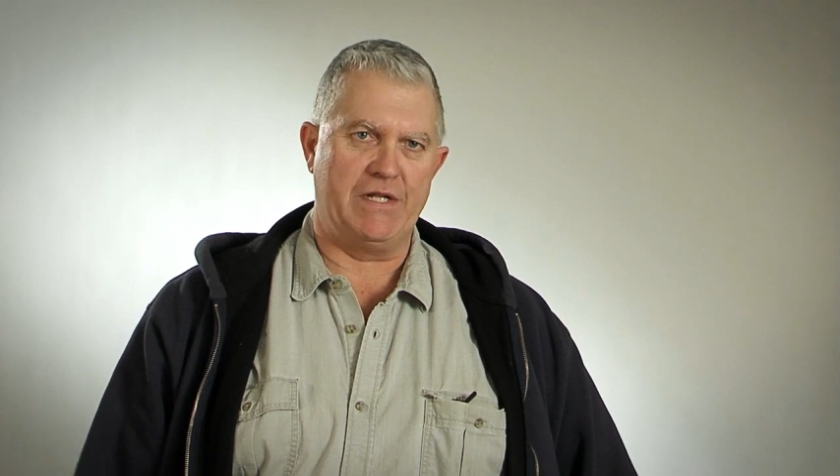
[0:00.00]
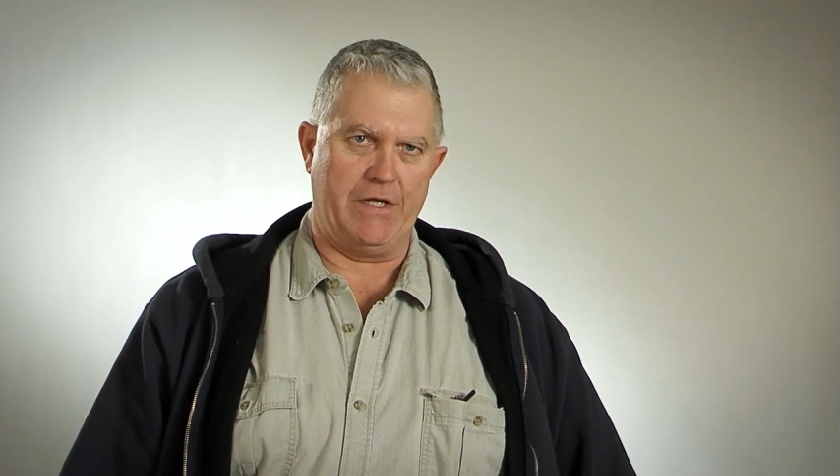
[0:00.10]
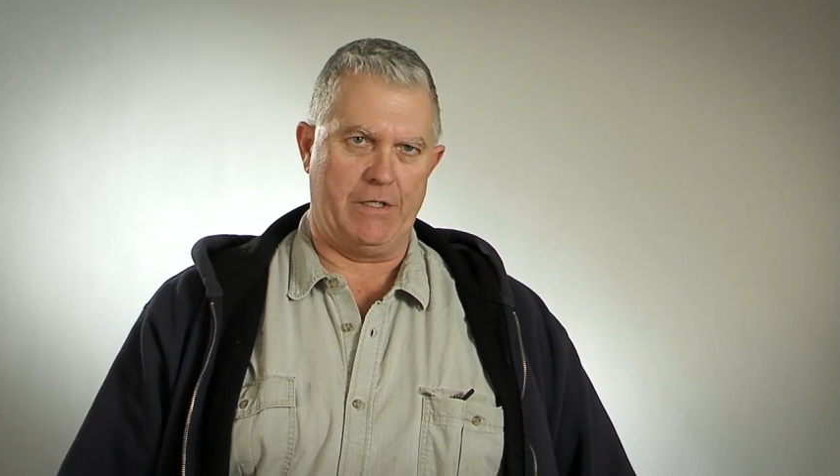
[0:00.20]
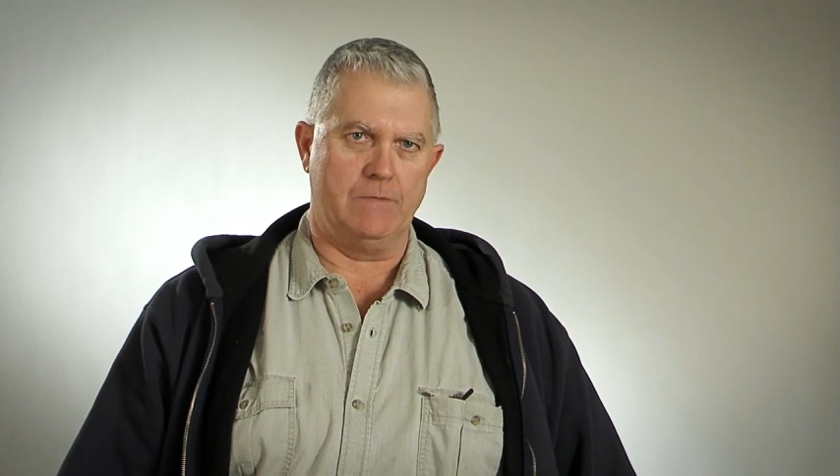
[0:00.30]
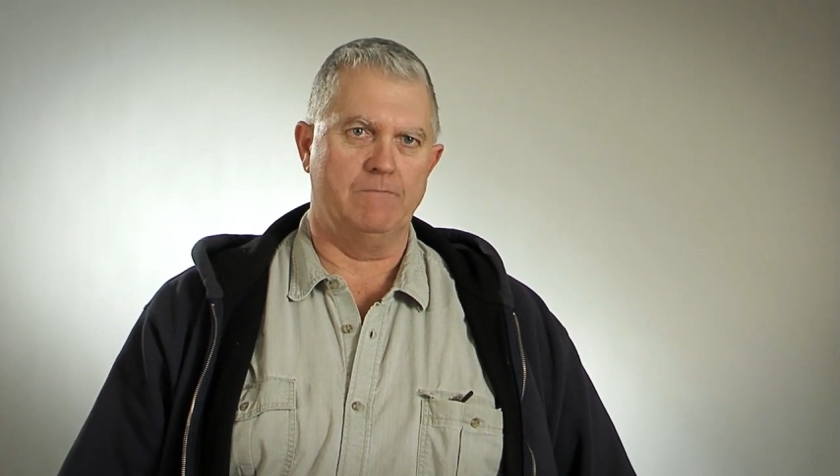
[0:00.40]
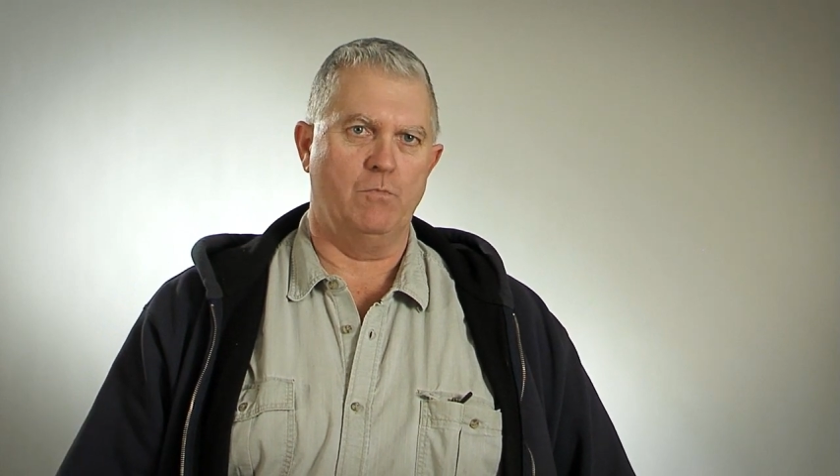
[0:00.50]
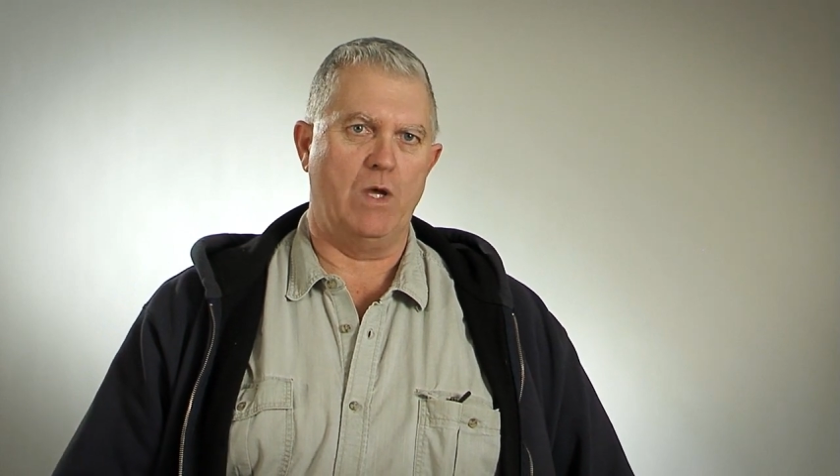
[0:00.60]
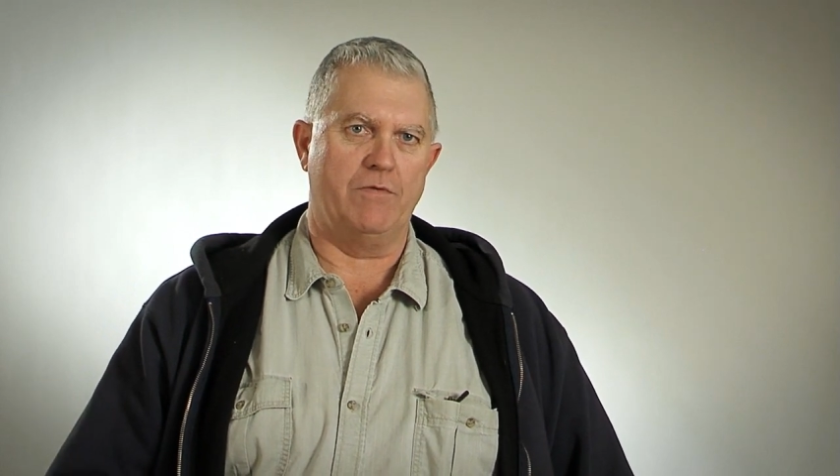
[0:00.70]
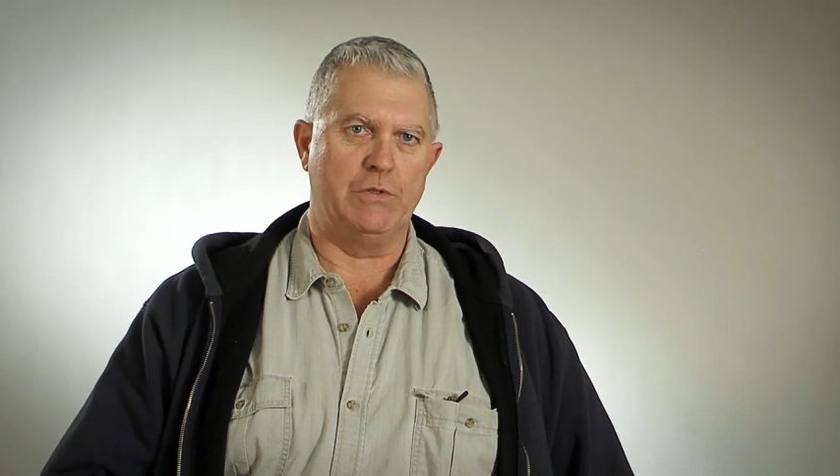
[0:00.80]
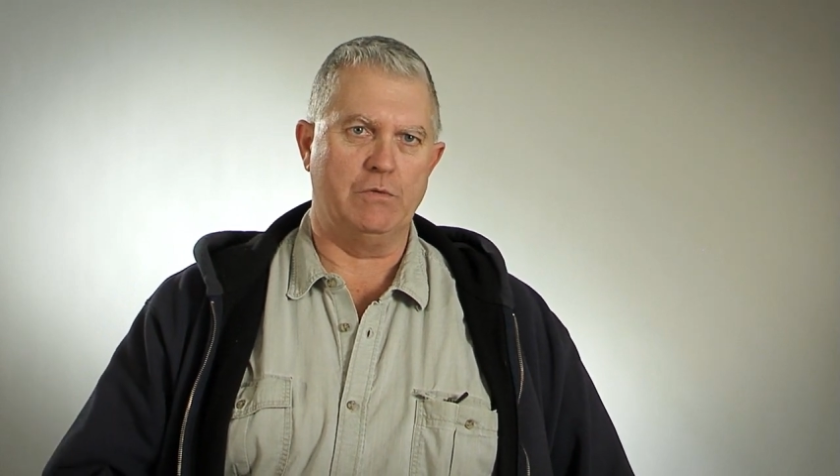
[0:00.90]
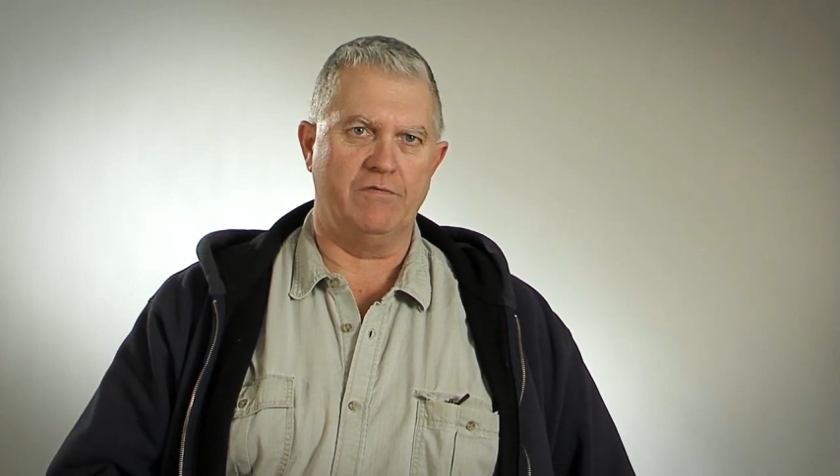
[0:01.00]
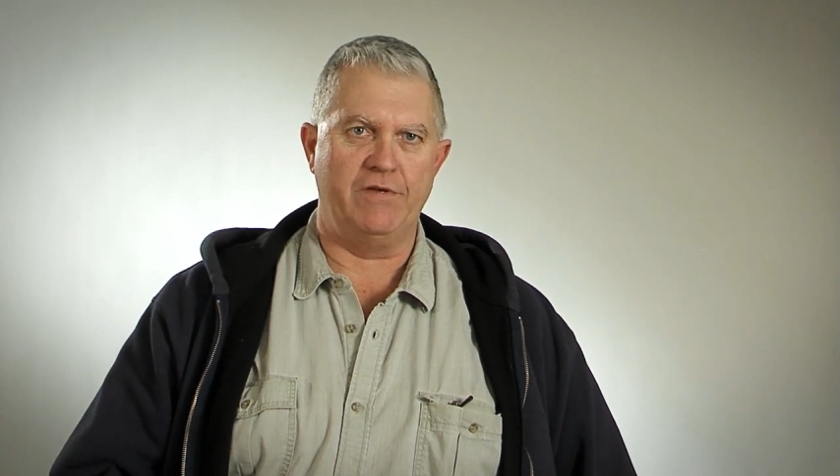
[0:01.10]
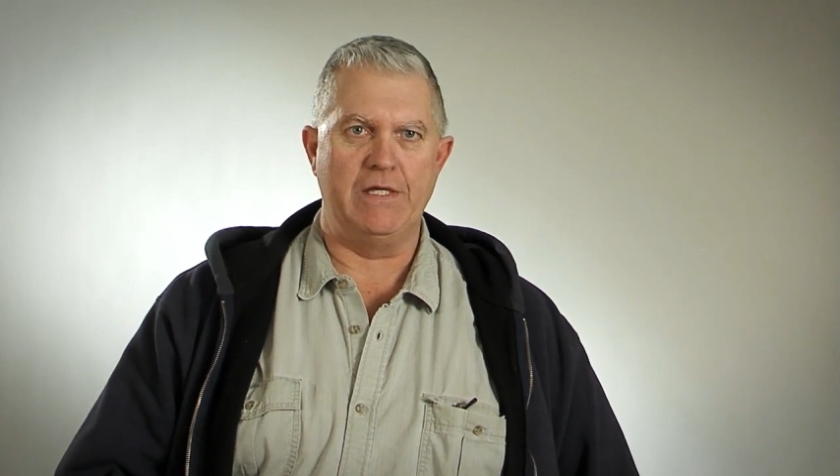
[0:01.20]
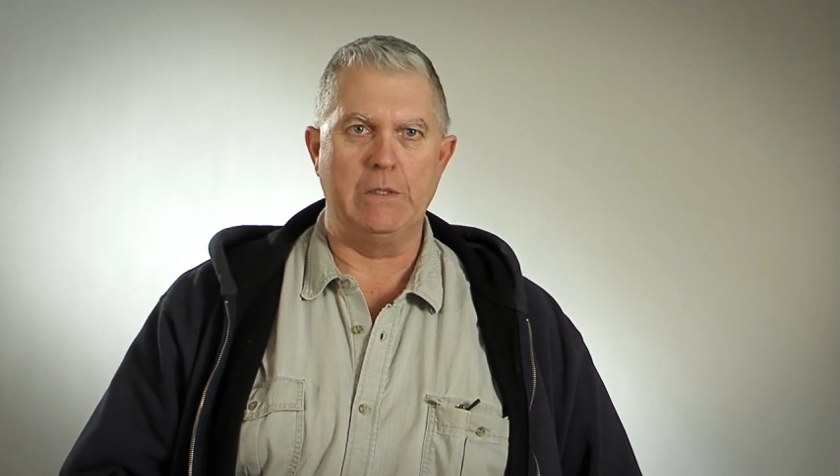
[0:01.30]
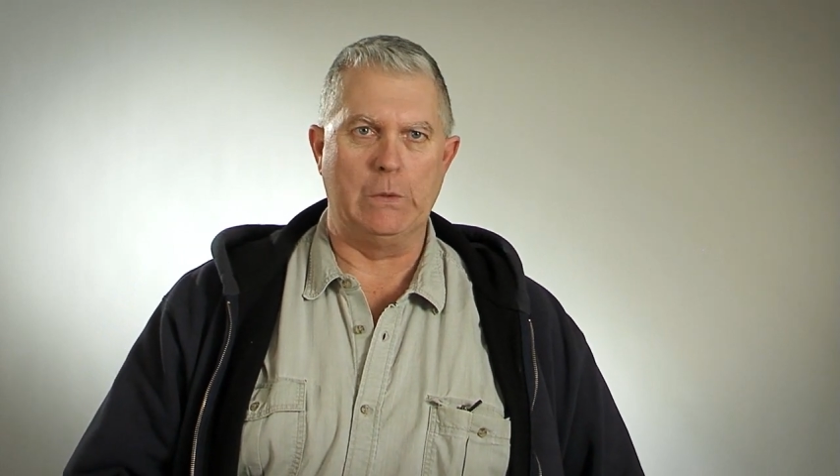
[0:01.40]
in there. We have a dual
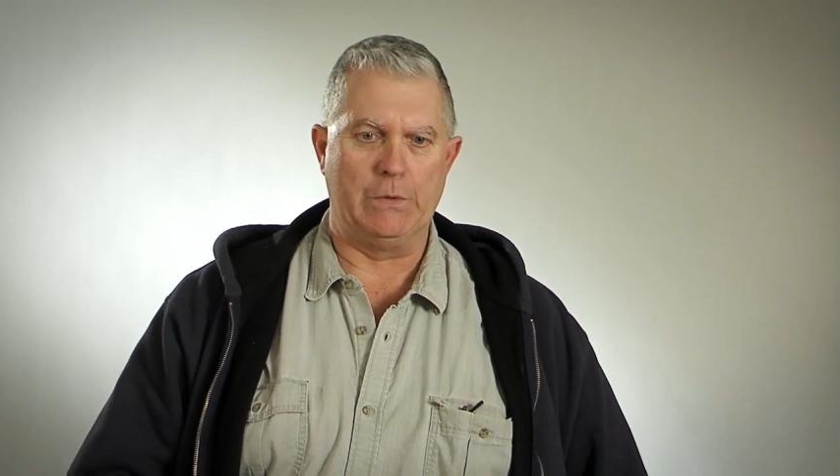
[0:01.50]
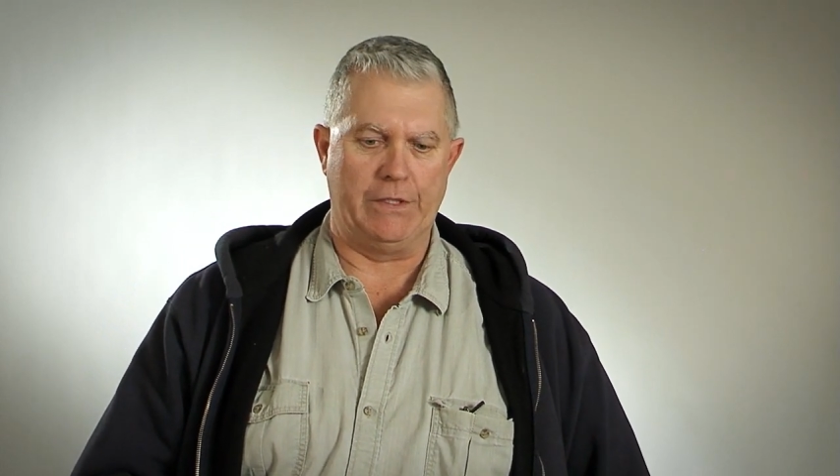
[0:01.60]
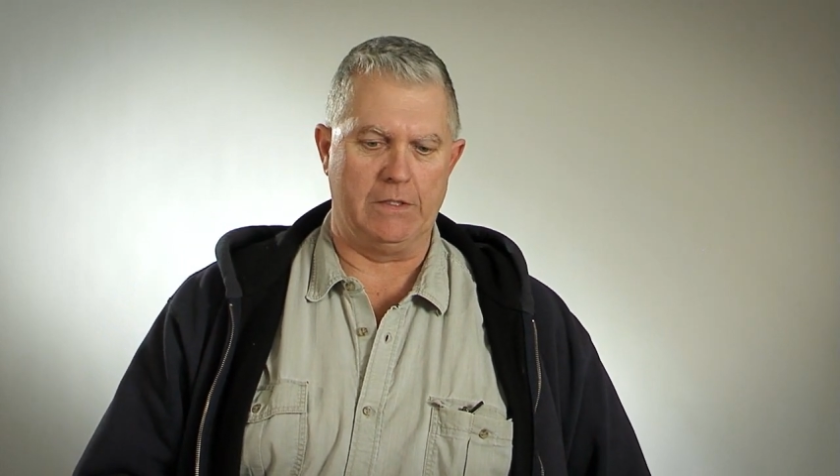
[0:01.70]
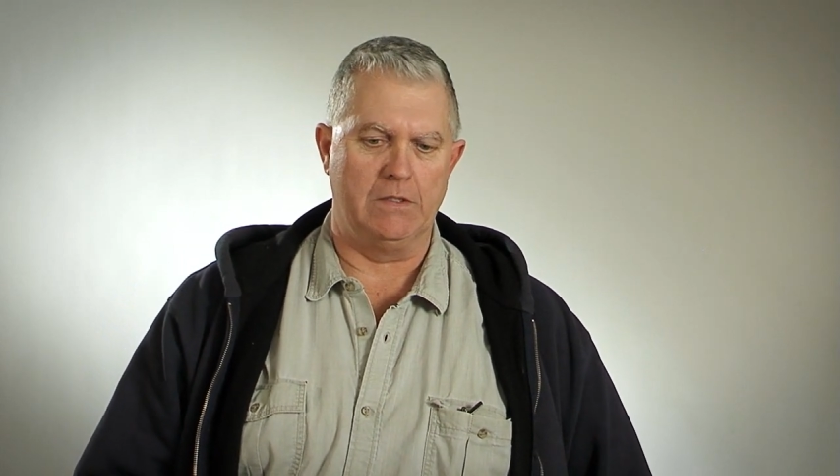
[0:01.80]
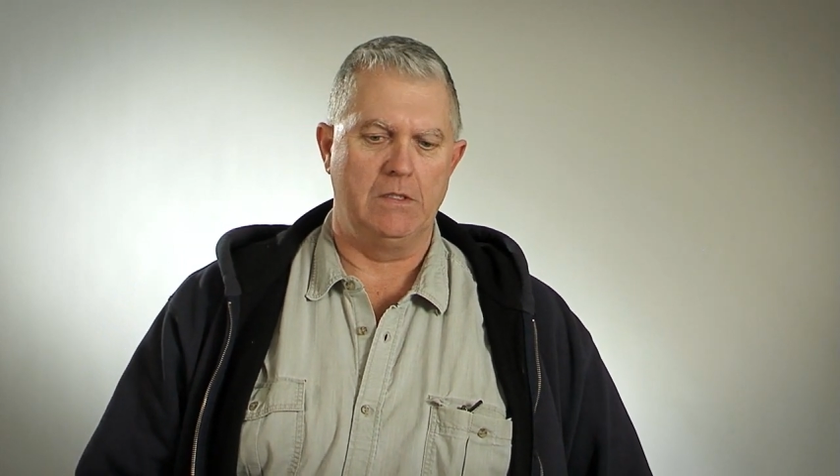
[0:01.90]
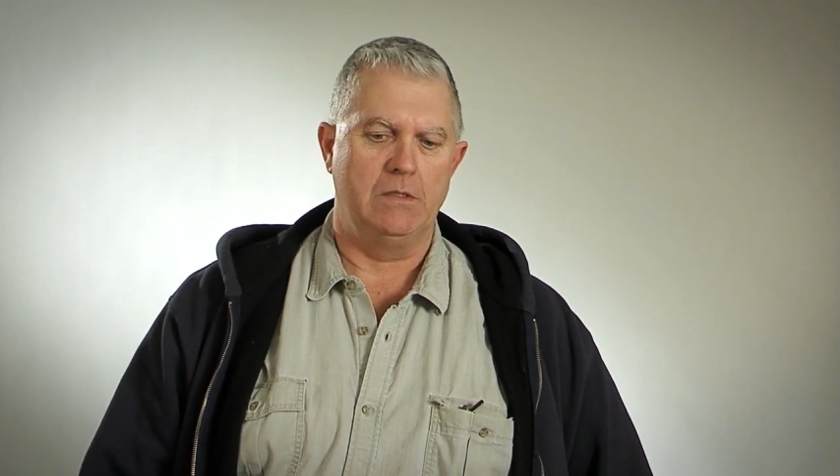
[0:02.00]
feed going there.